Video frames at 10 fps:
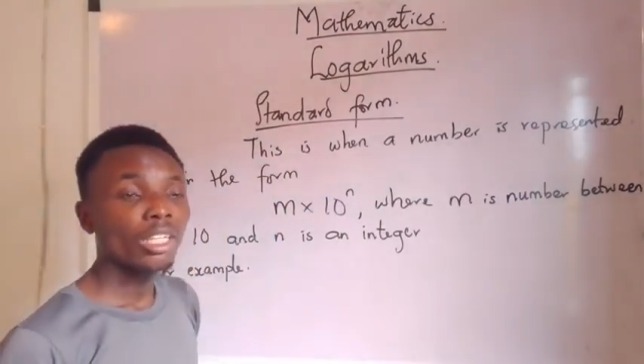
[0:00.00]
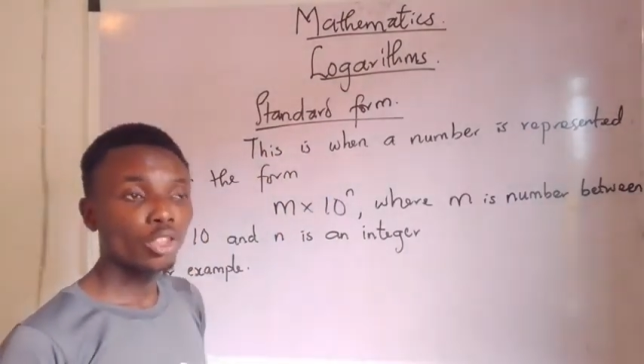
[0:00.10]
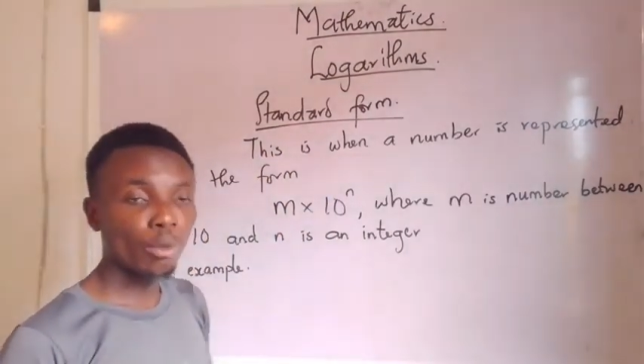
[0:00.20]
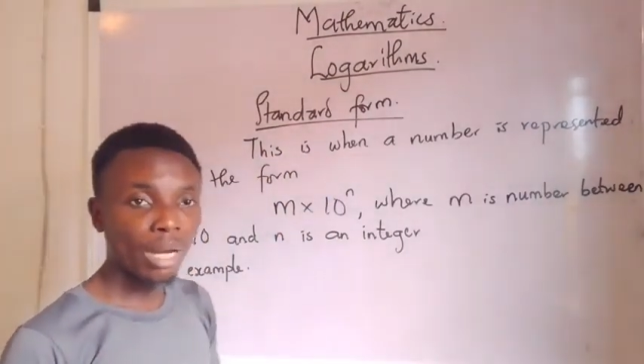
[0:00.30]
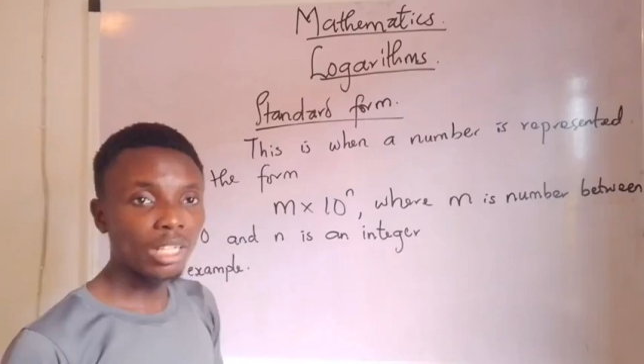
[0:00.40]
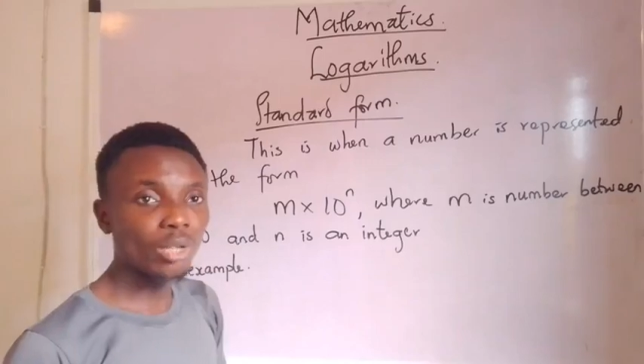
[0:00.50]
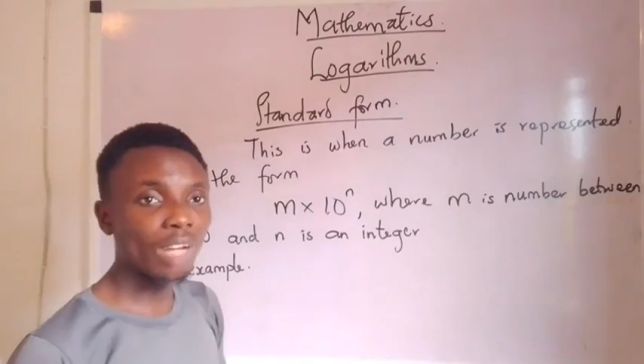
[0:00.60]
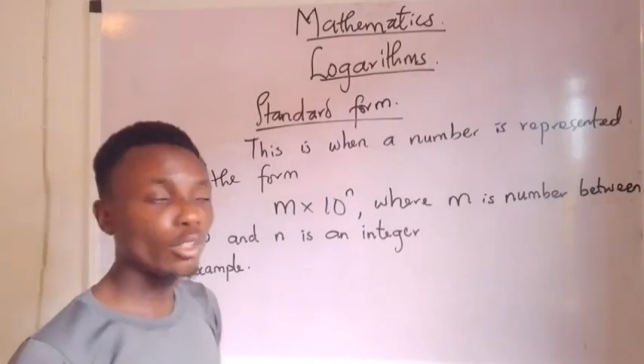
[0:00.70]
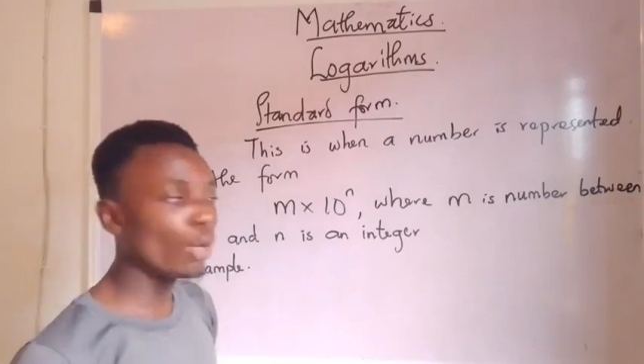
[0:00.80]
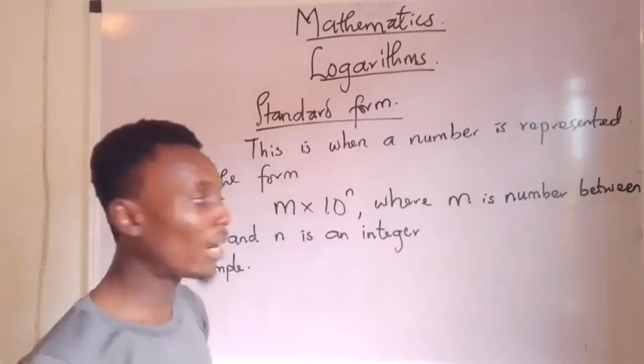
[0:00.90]
normally you
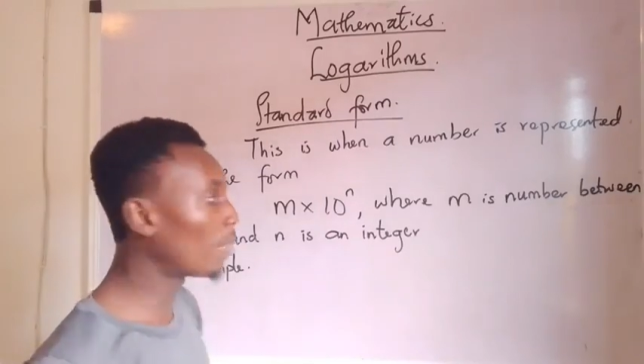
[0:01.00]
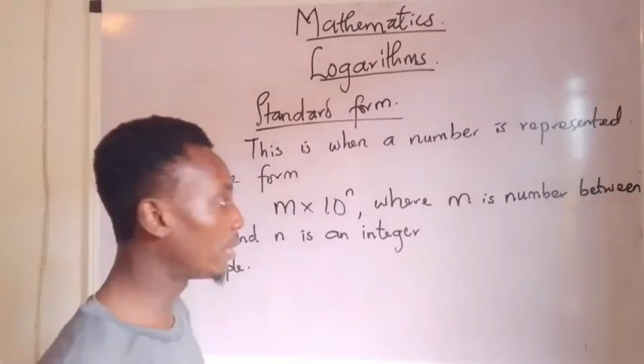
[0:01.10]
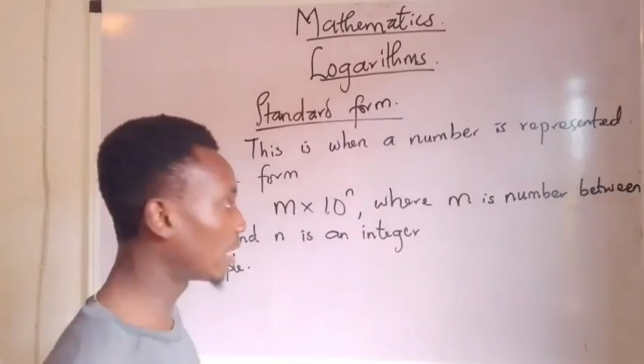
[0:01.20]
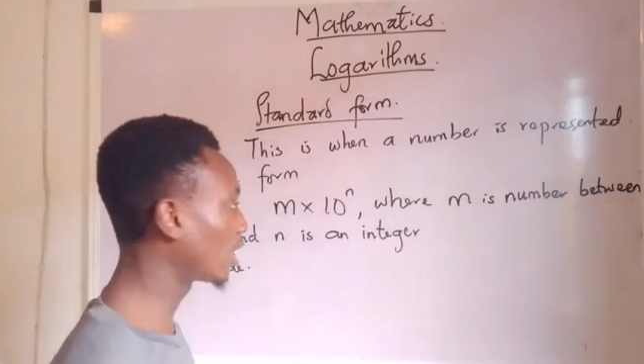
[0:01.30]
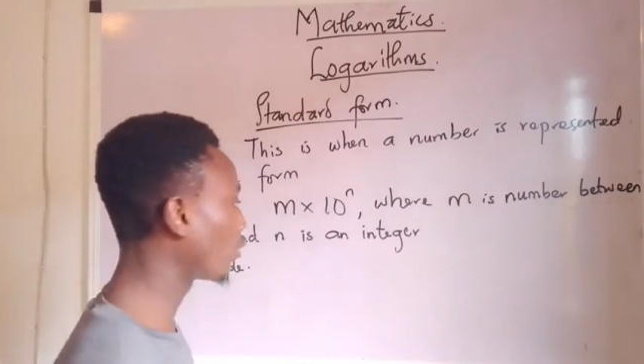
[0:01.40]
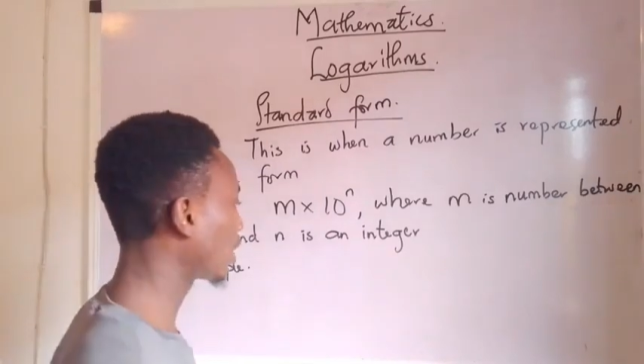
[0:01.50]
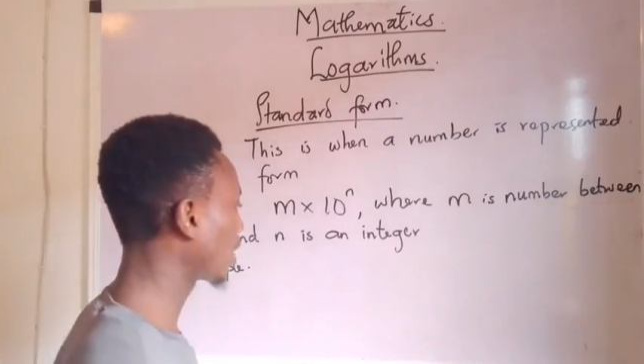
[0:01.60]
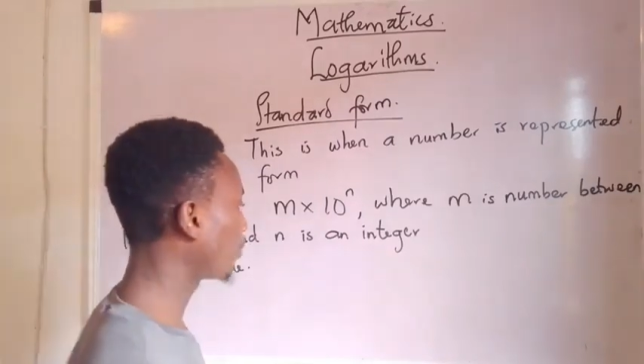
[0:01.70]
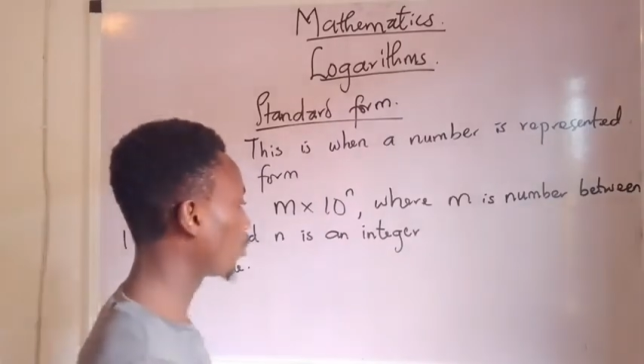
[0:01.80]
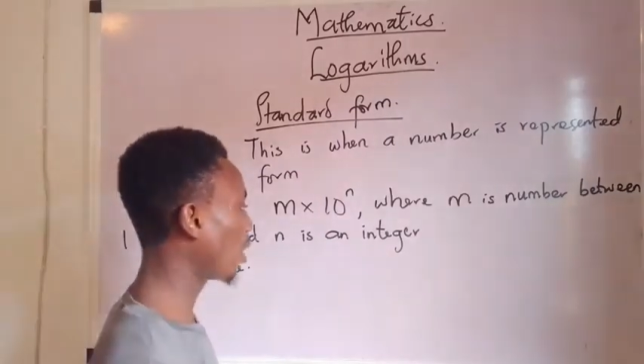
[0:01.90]
have a number represented. For
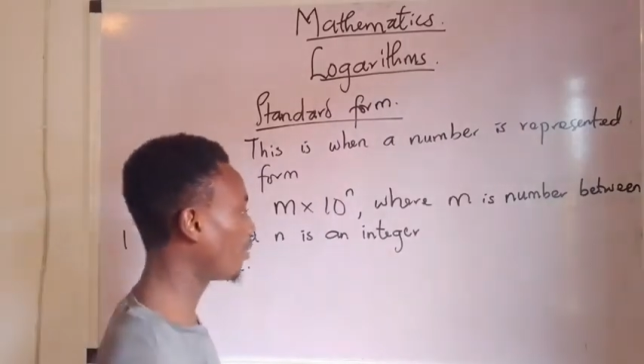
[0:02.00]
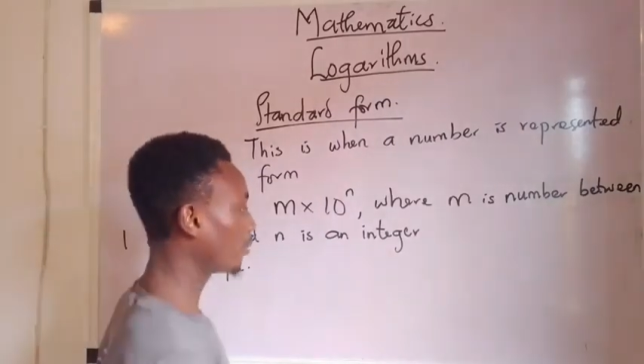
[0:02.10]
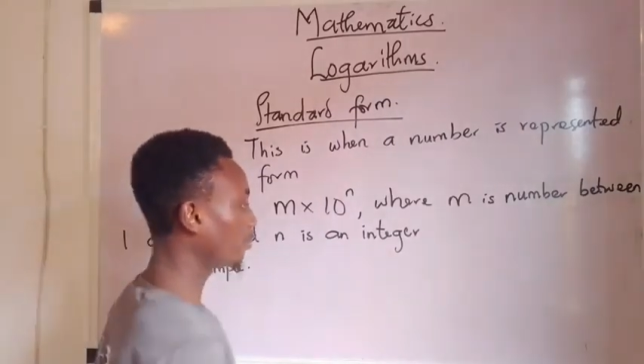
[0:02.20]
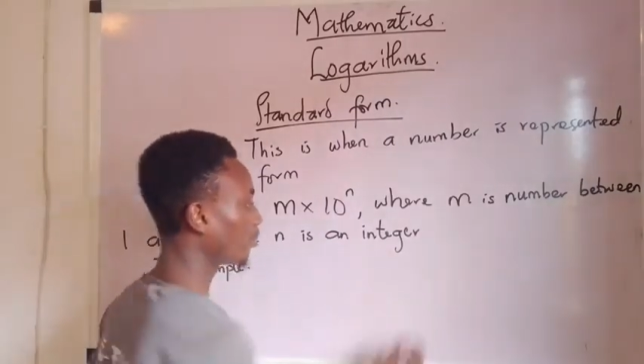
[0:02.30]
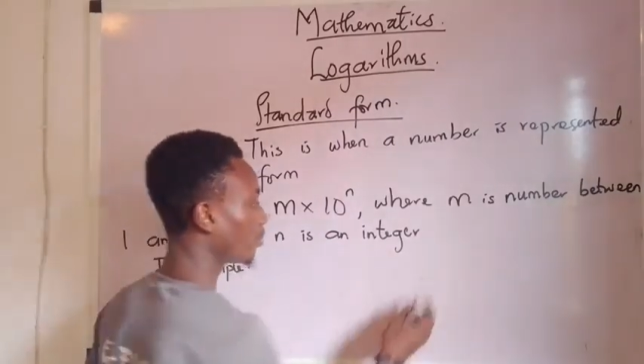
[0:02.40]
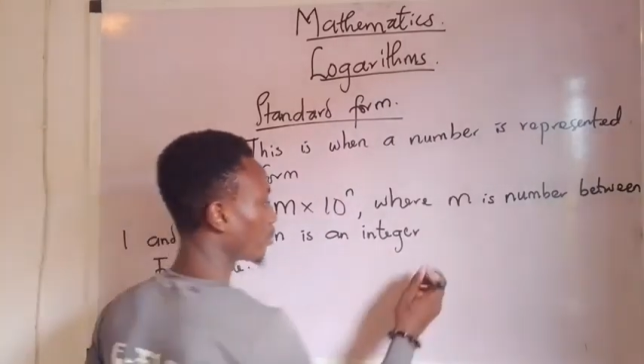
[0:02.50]
example, you have